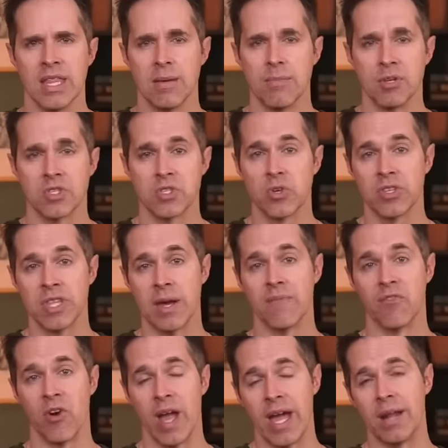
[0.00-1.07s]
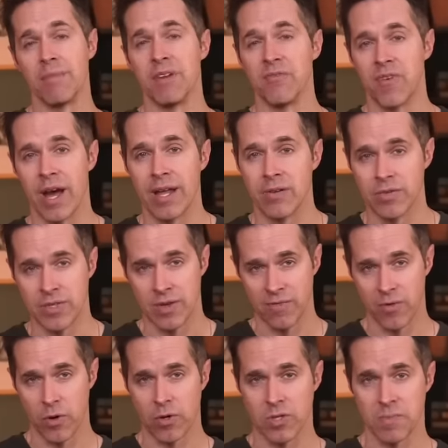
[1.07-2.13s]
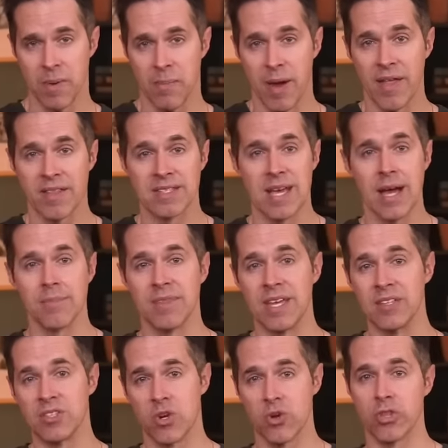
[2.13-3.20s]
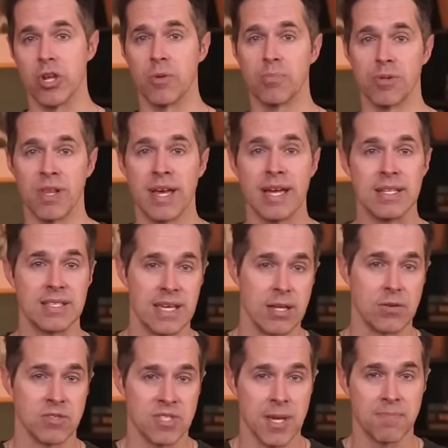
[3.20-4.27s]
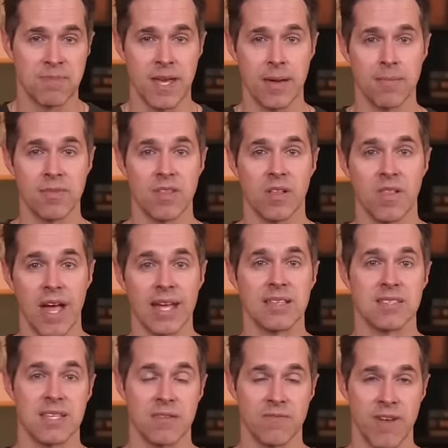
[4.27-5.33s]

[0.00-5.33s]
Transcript: They mistook them for enemy fighters at first, but by the time they turned their plane to intercept them, the lights had